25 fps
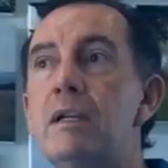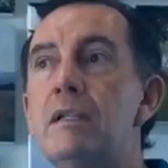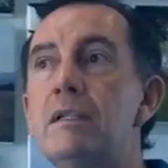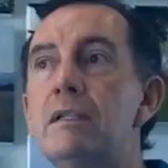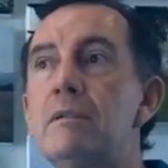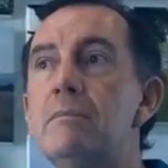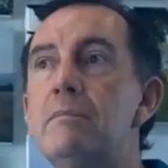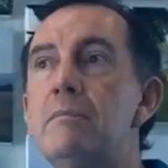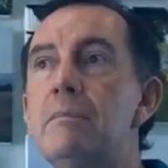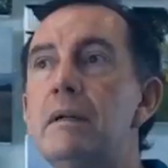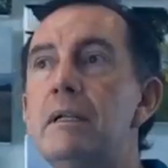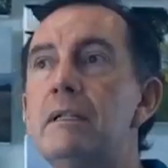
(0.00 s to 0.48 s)

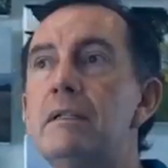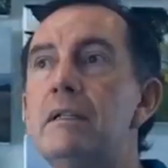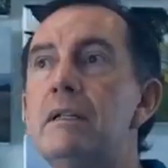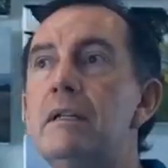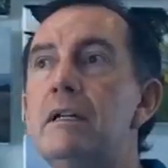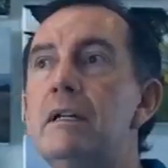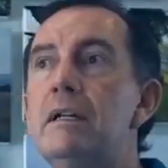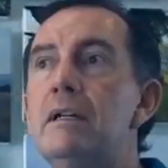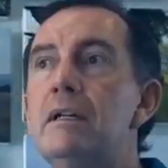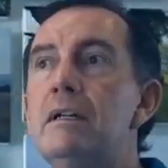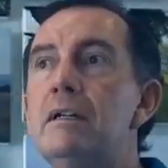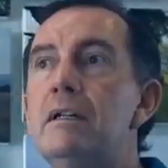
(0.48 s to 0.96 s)
brand, but
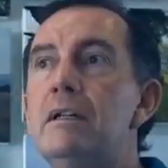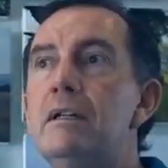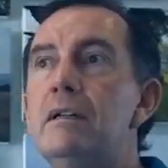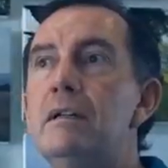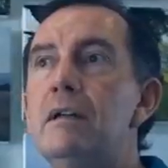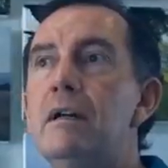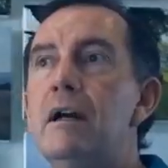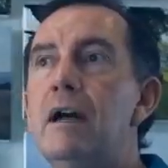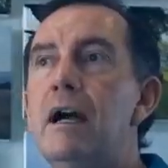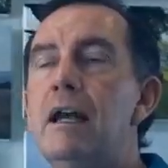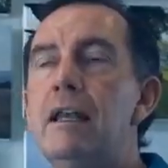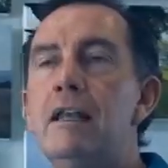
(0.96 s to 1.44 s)

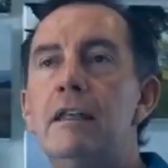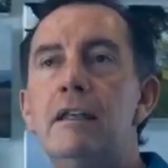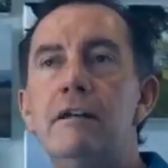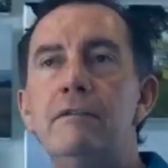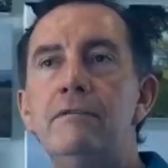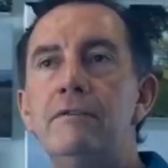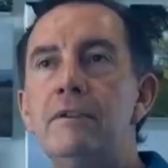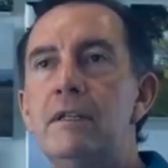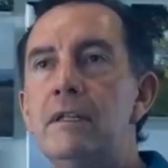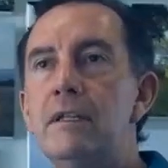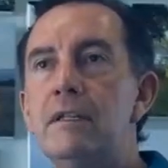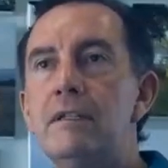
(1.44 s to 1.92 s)
I
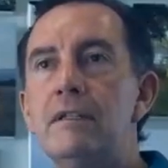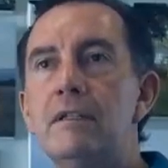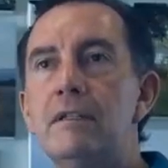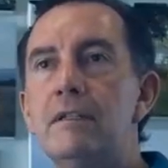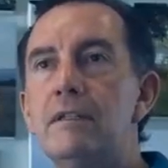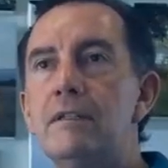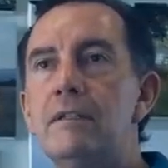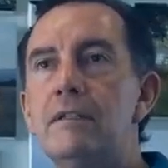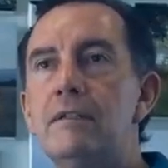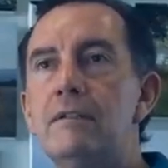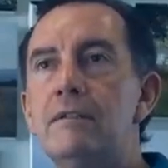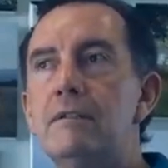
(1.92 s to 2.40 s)
loved the
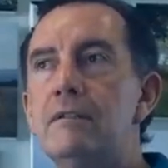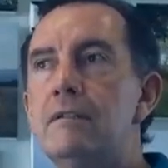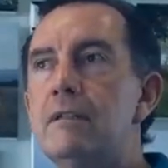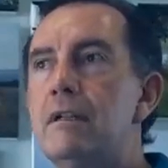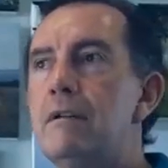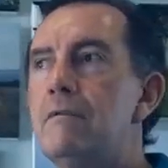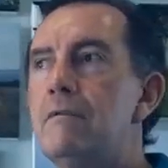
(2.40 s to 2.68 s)
Nissans.